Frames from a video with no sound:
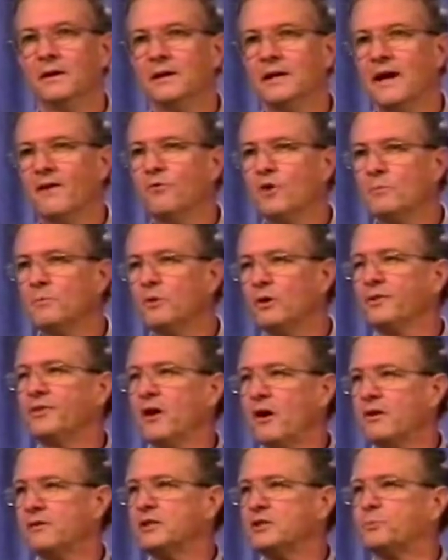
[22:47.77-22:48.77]
Now, one more
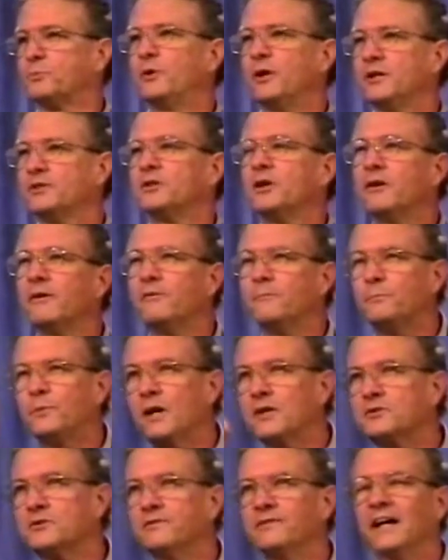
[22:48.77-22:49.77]
thought on this preser-
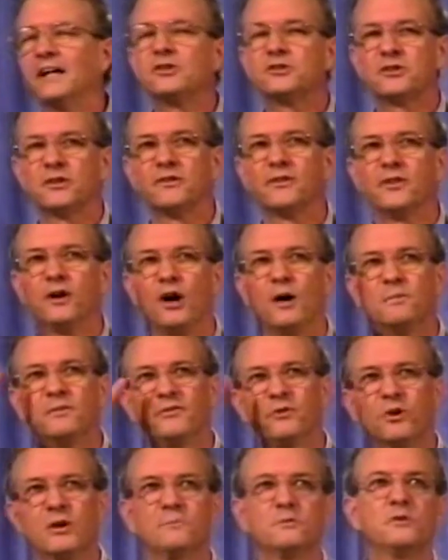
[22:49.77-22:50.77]
preservation thought
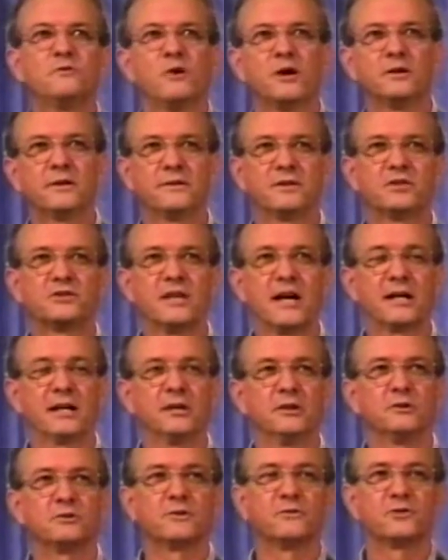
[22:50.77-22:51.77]
before I move on to the
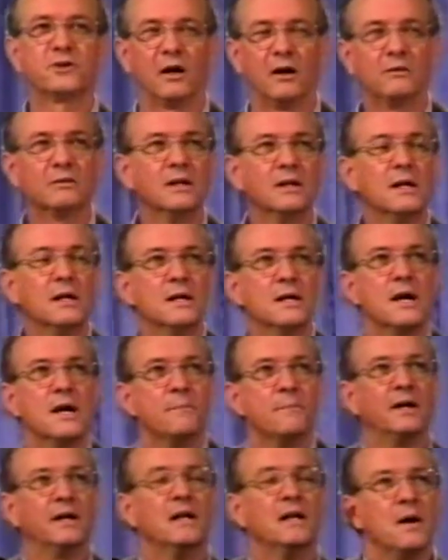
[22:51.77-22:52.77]
second use of salt.
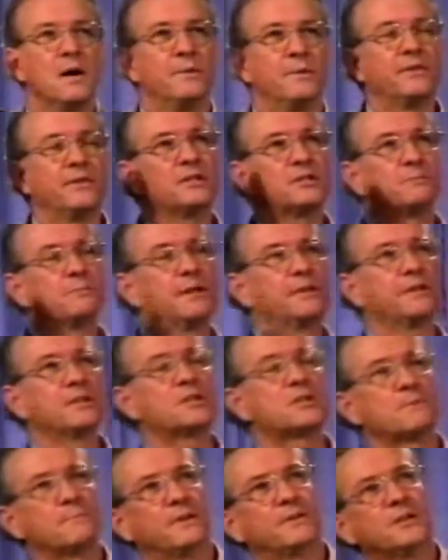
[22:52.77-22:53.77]
But, but, this, but,
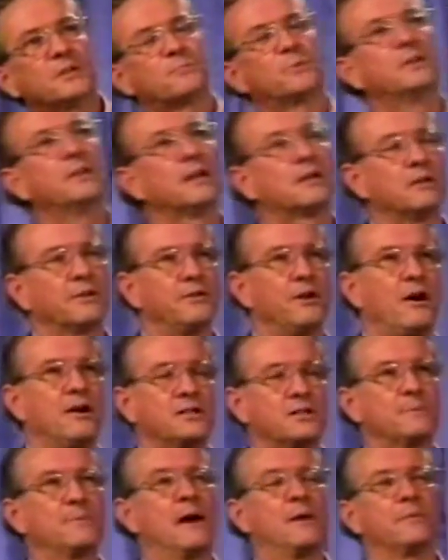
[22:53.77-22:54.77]
this, but this particular thought
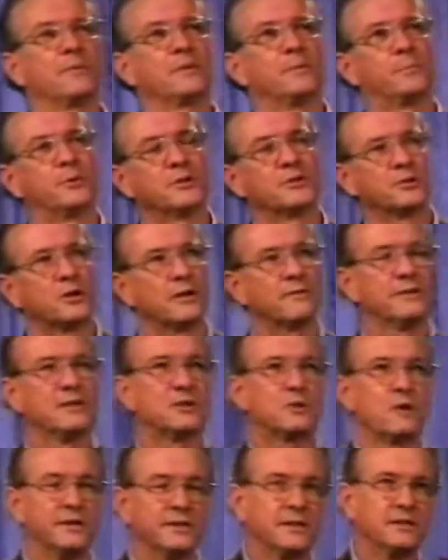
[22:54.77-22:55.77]
is about the preserving,
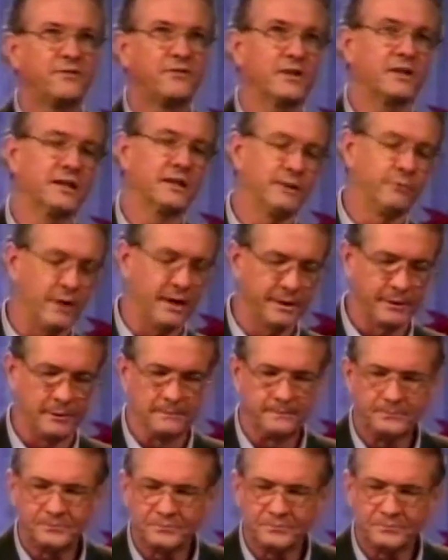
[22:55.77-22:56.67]
so I need to fit it in right here.